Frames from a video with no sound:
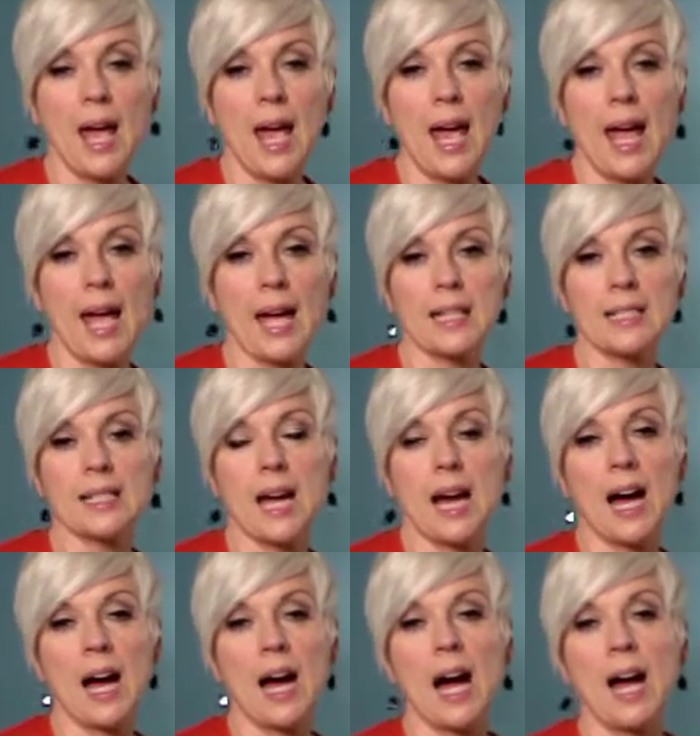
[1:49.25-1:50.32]
and
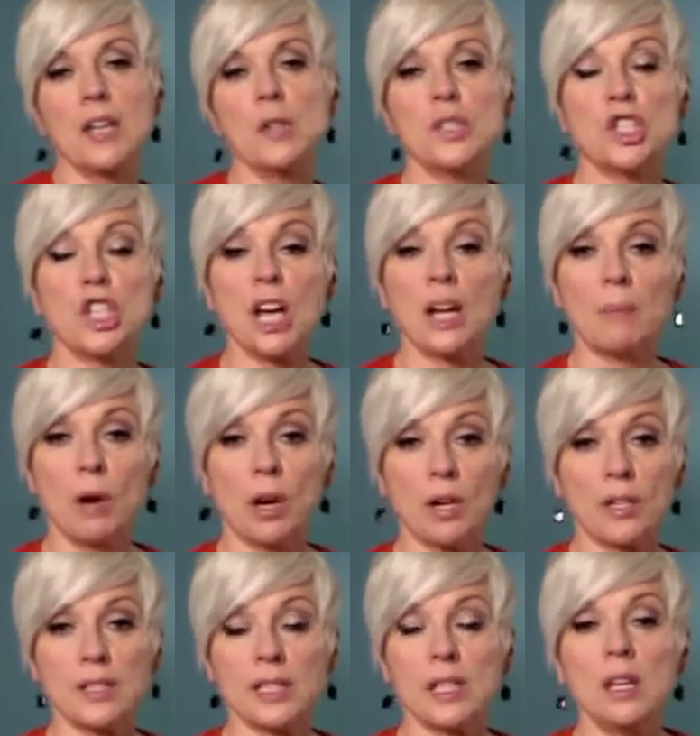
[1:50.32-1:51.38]
I use check
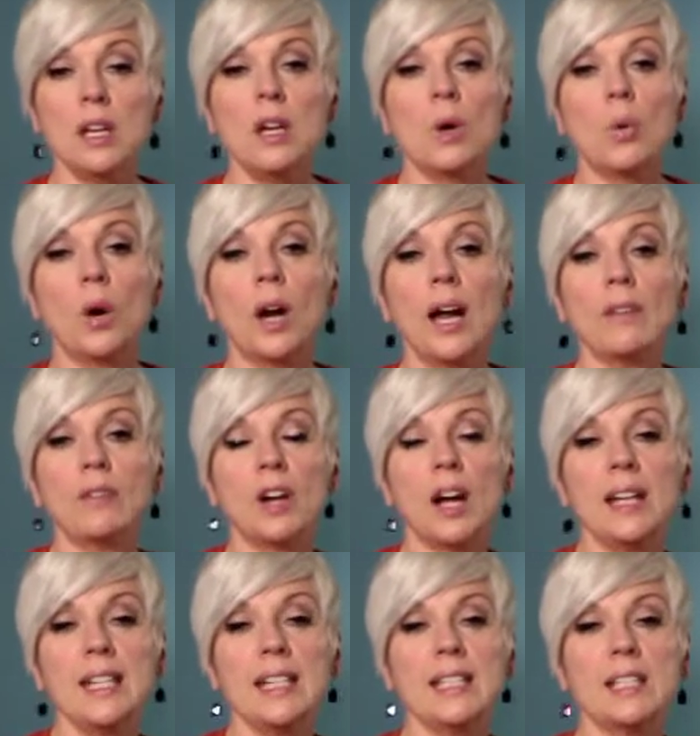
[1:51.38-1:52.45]
marks wherever
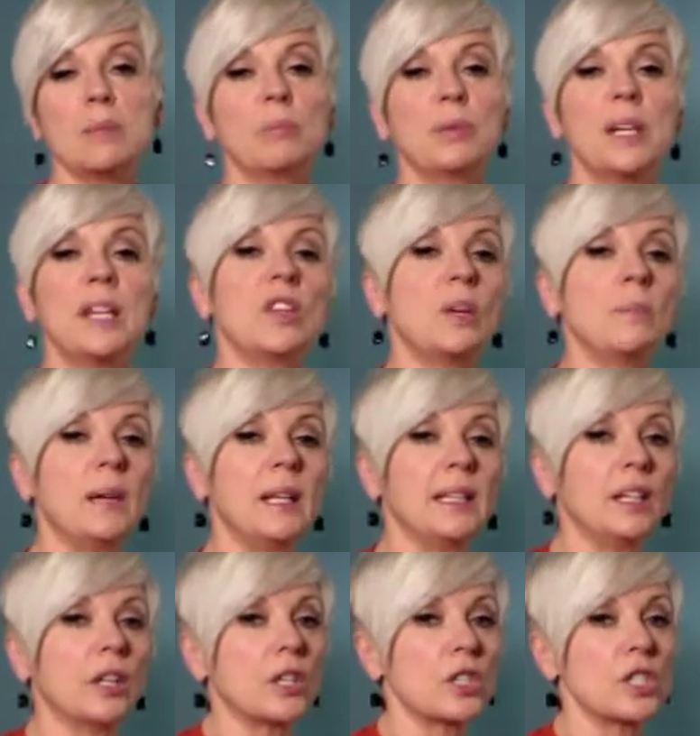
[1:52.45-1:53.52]
I need to breathe on my
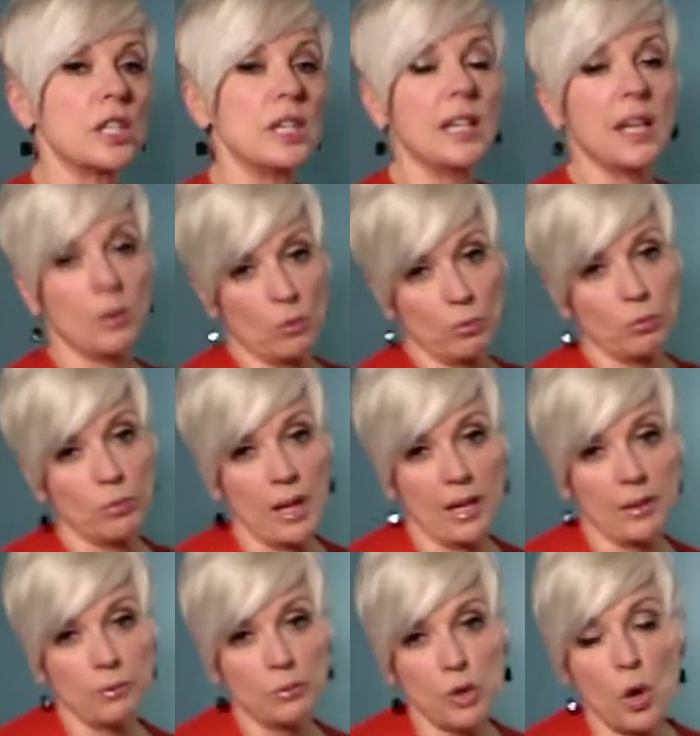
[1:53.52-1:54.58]
lyric sheet,
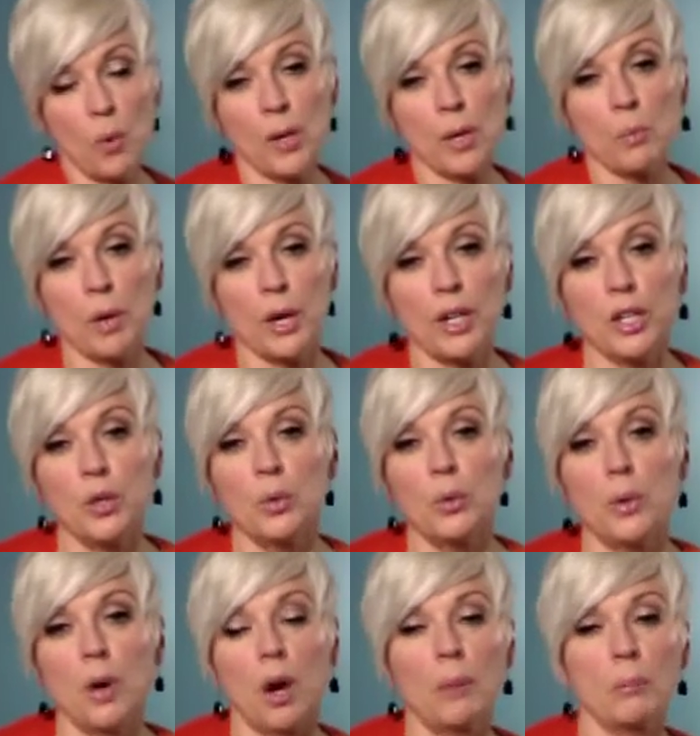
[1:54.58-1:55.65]
and knowing where
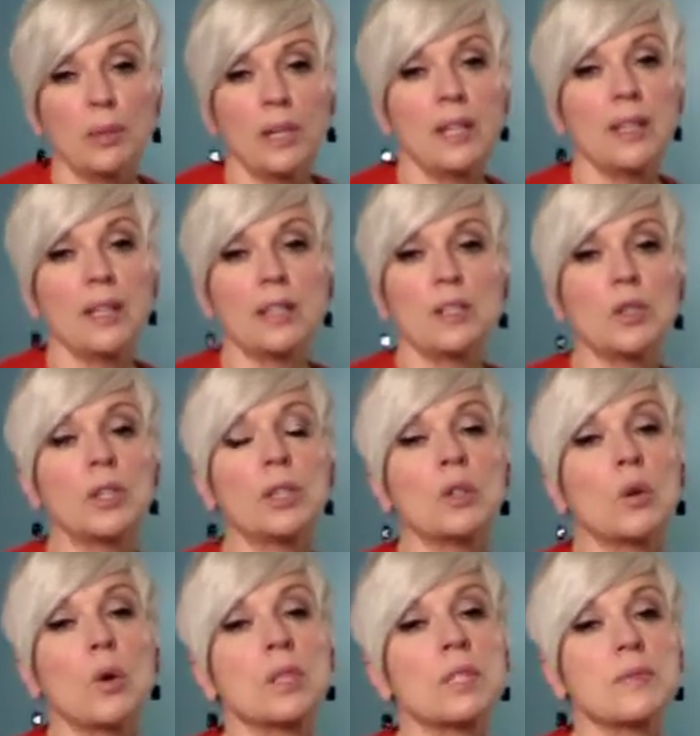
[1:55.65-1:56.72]
you are breathing during the
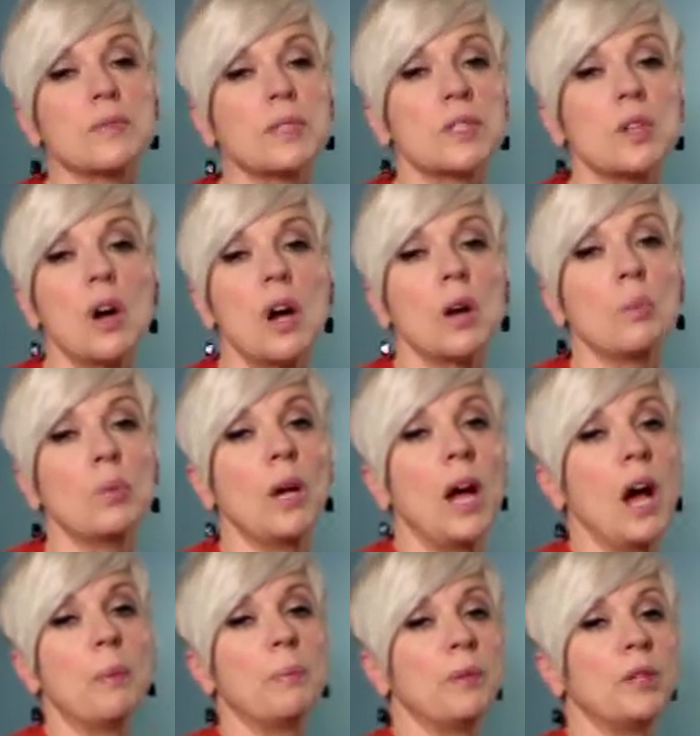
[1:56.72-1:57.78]
course of a song will
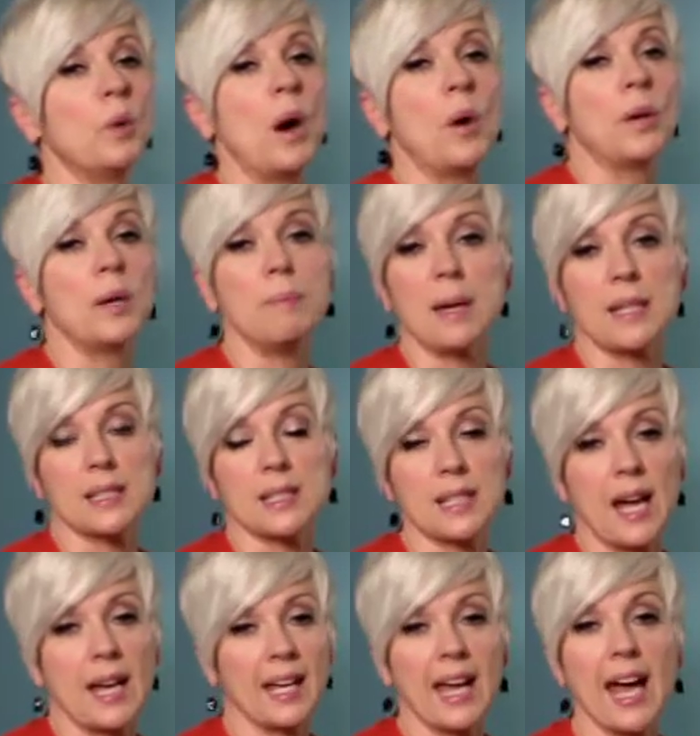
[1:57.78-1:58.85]
help you out
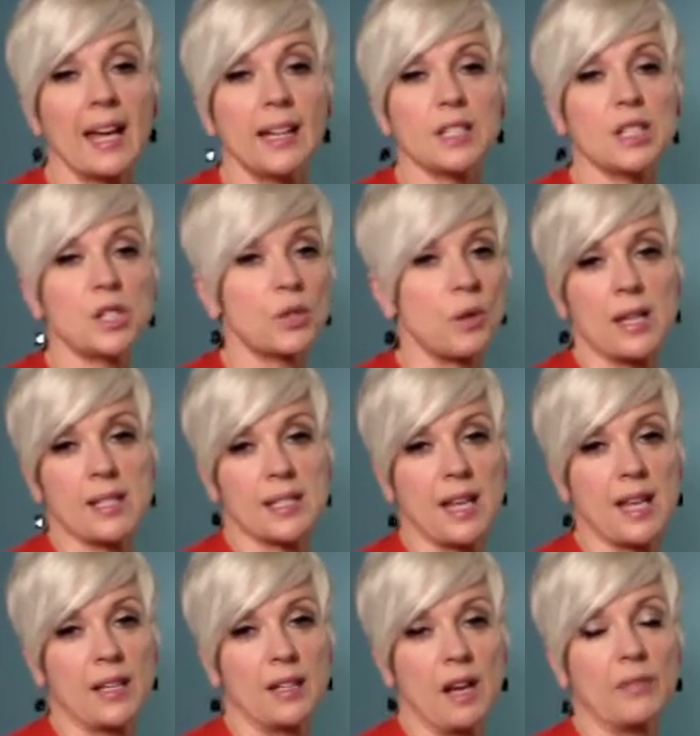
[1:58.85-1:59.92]
immensely. I can't stress
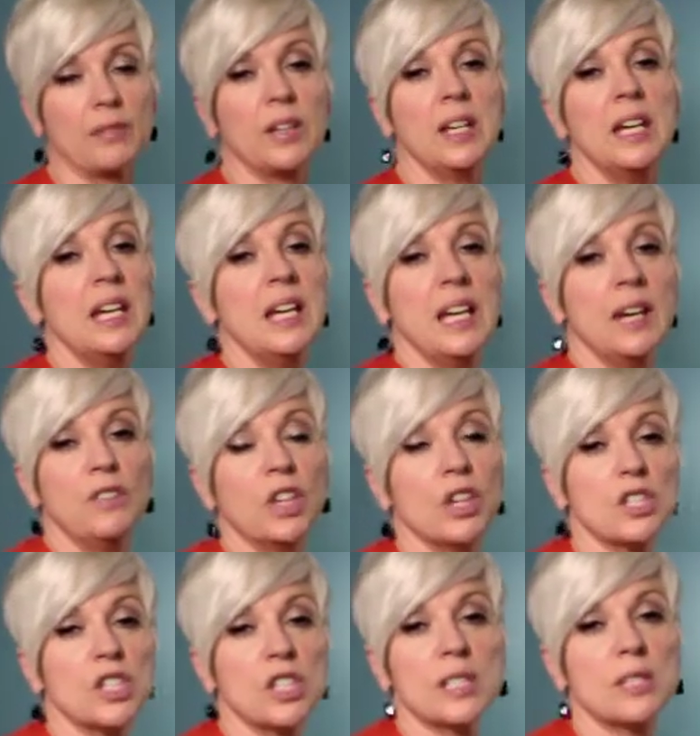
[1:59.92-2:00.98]
that enough. If
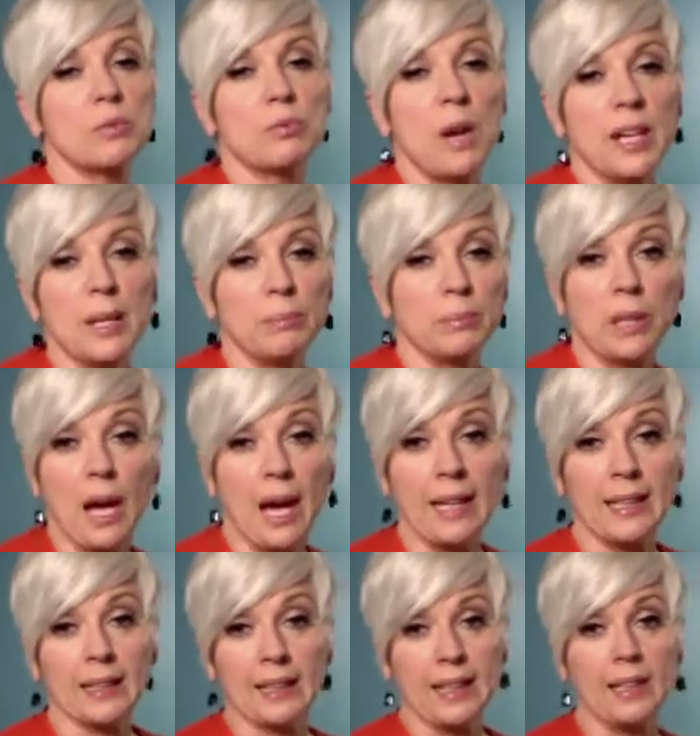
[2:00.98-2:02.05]
you're just running
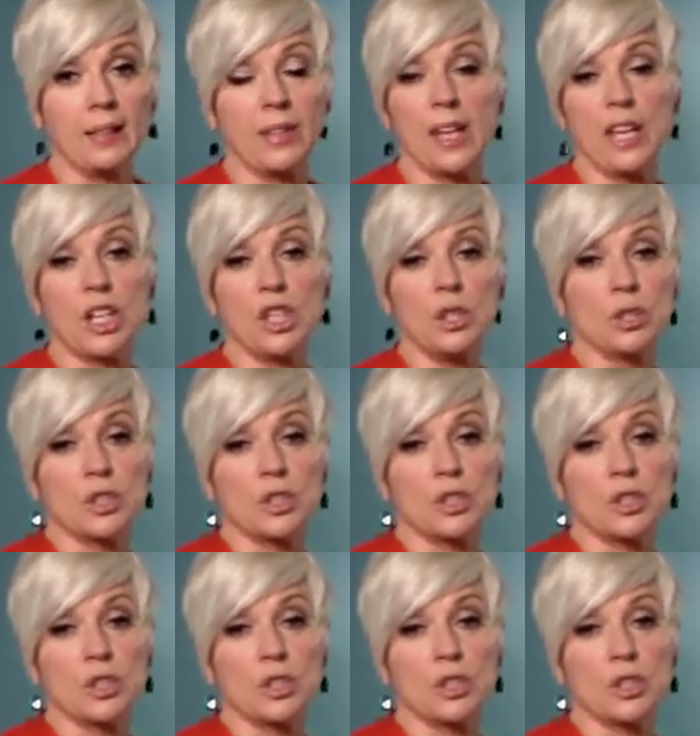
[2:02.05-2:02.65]
blindly thinking you'll